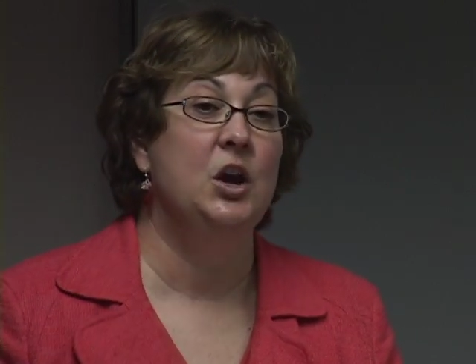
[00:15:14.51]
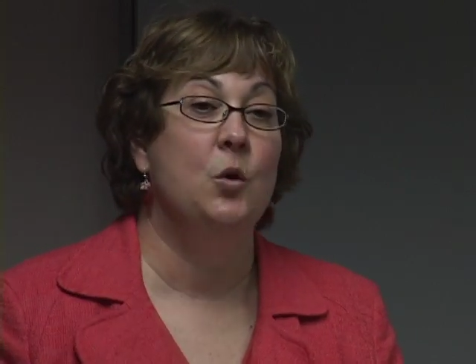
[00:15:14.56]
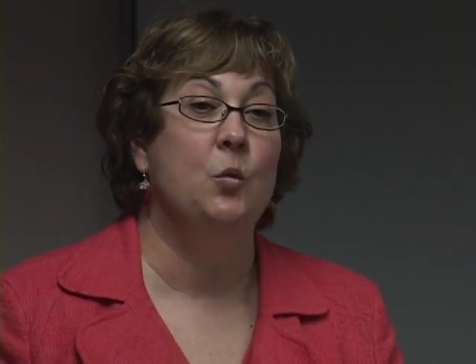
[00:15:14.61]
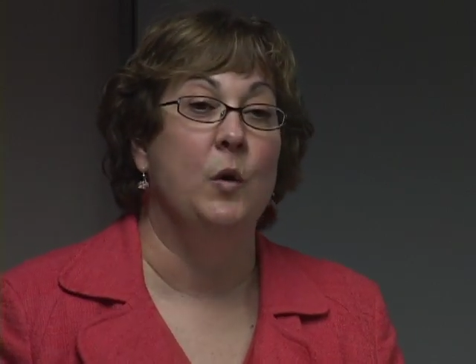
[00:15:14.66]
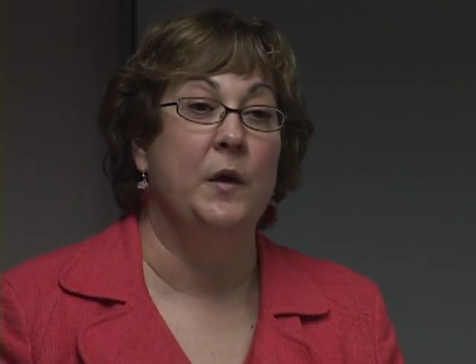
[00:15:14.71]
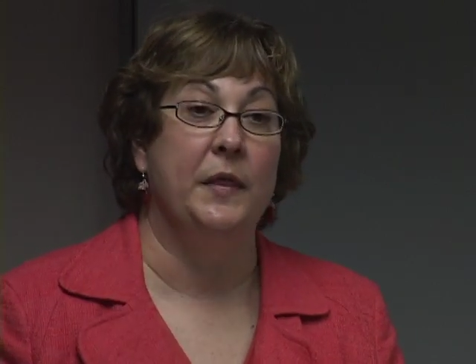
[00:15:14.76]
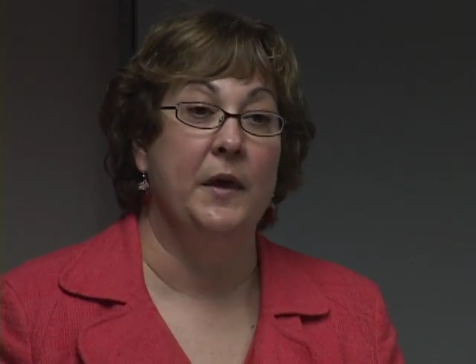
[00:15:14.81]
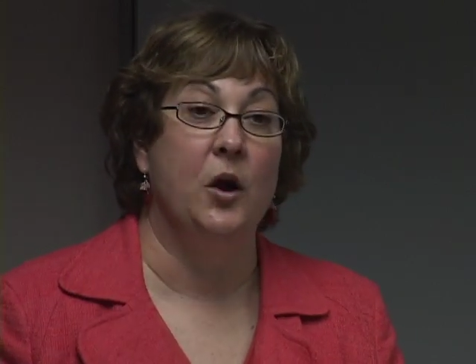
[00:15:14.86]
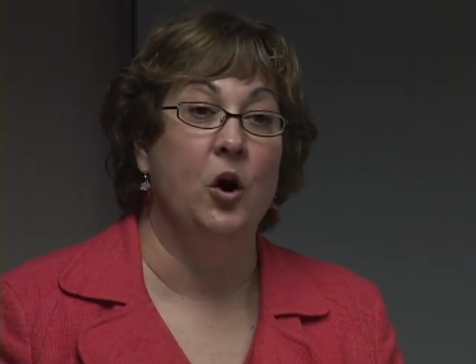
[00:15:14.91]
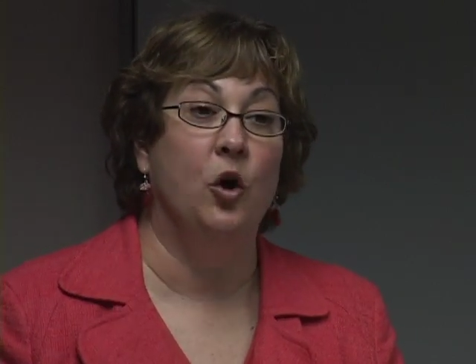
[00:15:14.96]

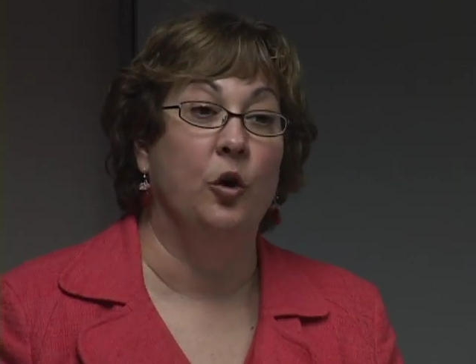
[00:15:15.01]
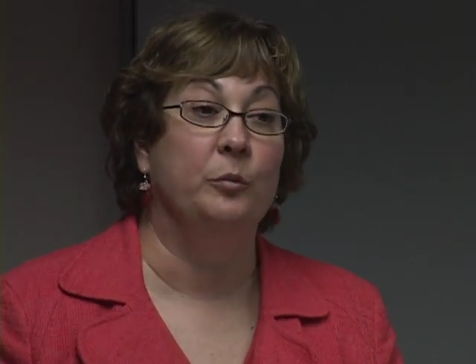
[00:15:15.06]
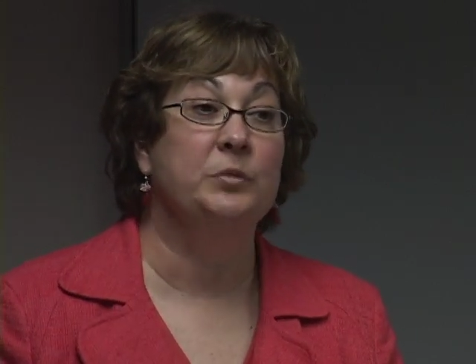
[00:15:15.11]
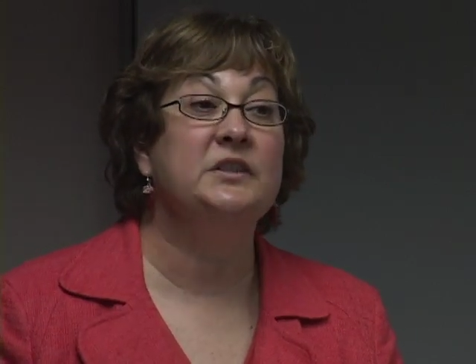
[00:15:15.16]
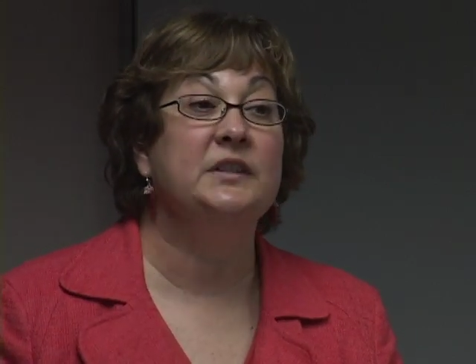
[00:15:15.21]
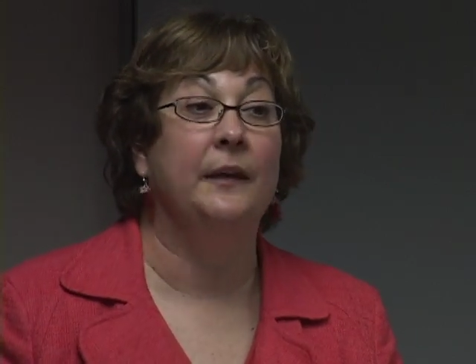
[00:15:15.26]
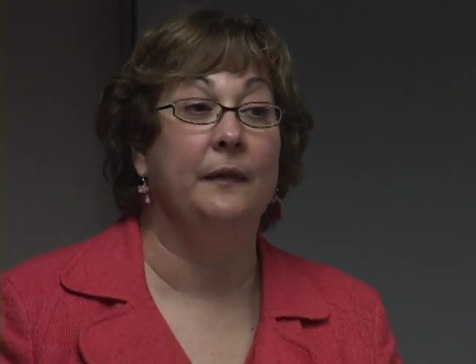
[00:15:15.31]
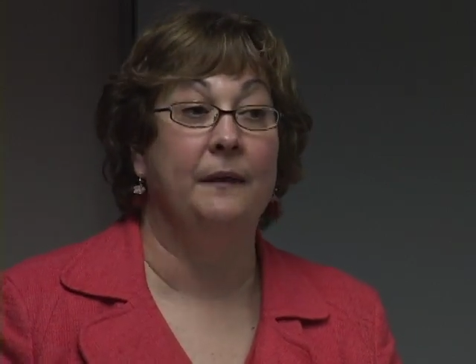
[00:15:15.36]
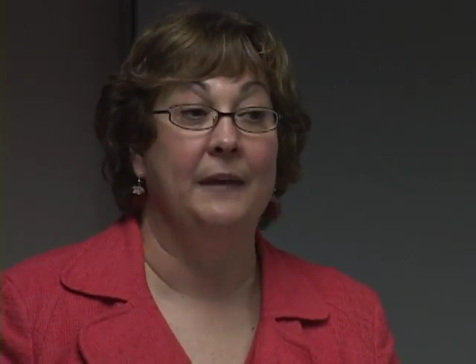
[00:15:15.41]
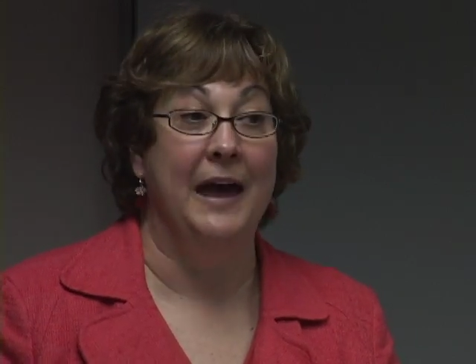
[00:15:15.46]
with the hopes
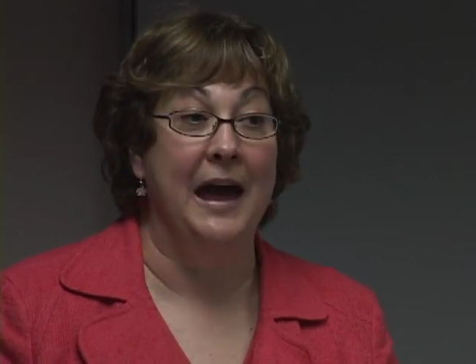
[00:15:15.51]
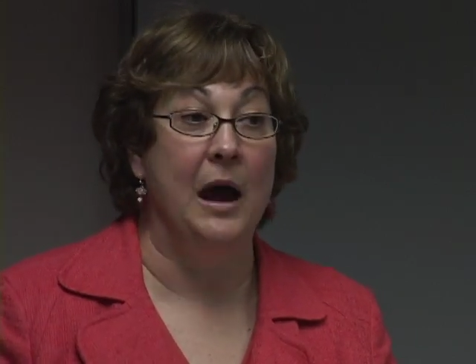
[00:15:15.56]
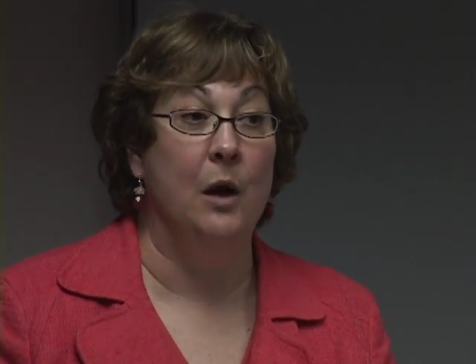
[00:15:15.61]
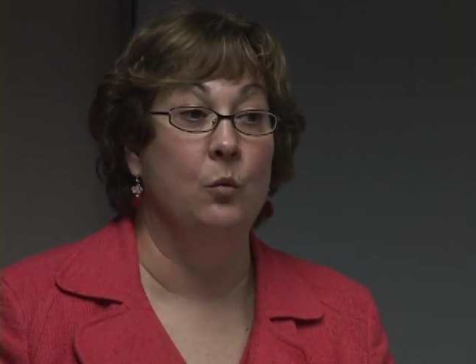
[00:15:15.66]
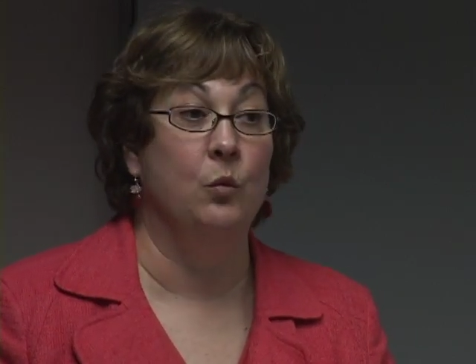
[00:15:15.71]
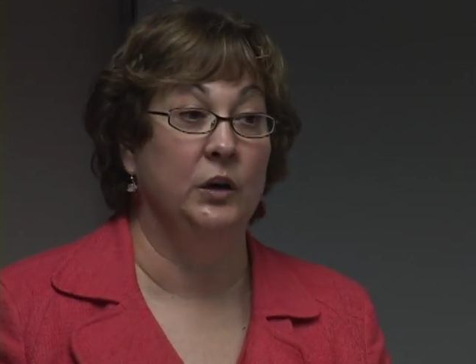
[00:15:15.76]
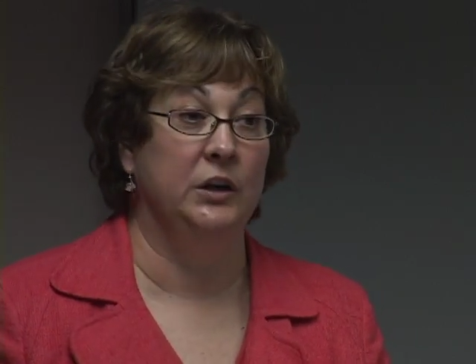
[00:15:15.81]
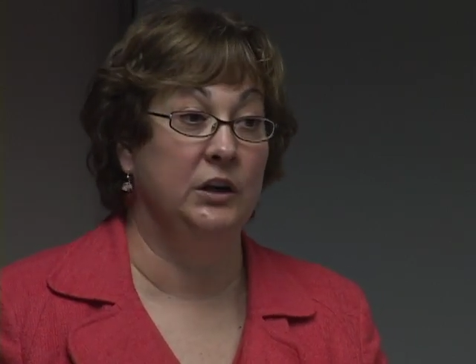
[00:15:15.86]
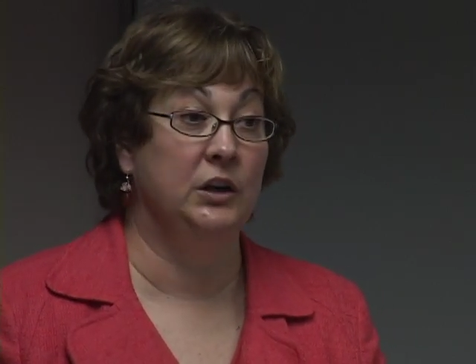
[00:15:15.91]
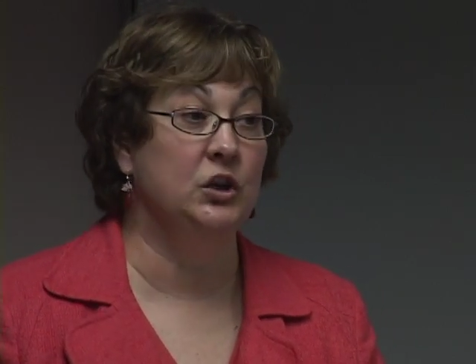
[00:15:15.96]
that that
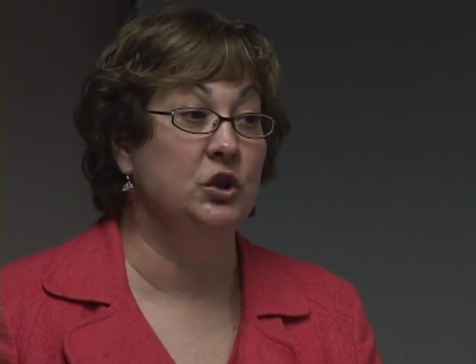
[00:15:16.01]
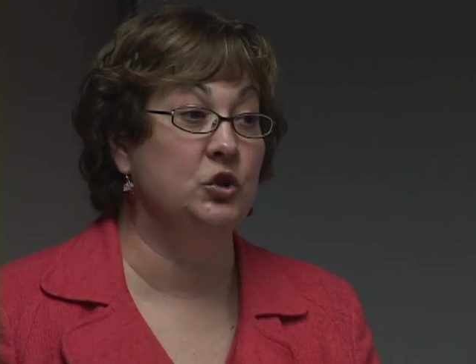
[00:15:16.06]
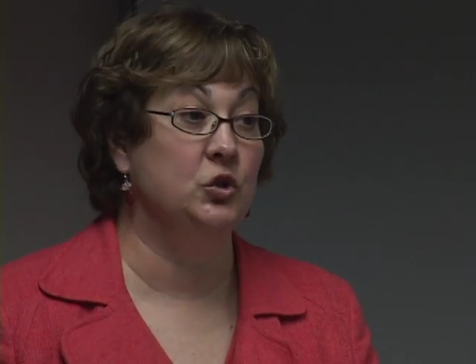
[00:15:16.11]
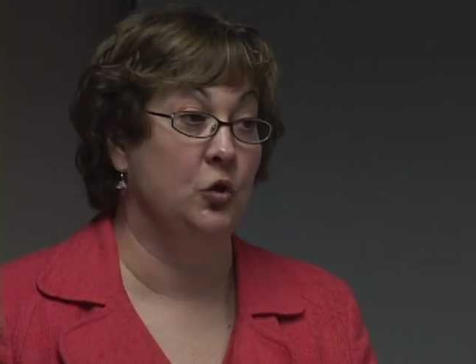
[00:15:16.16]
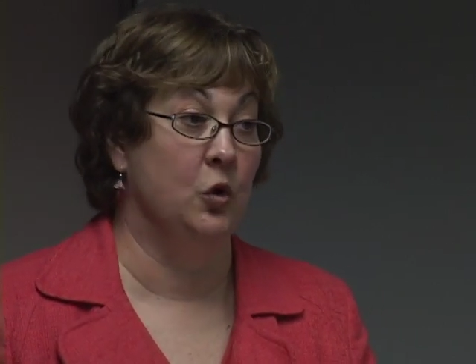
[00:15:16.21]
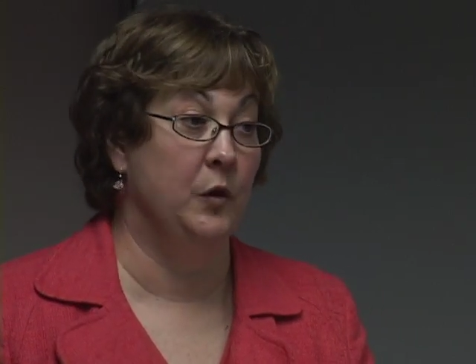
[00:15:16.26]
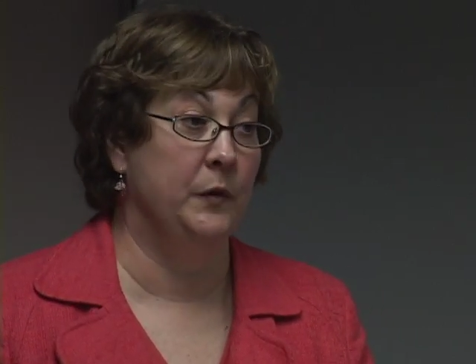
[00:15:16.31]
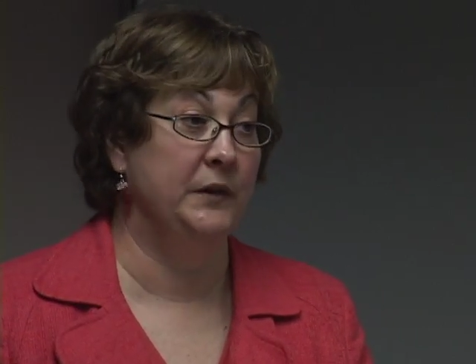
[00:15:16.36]
would control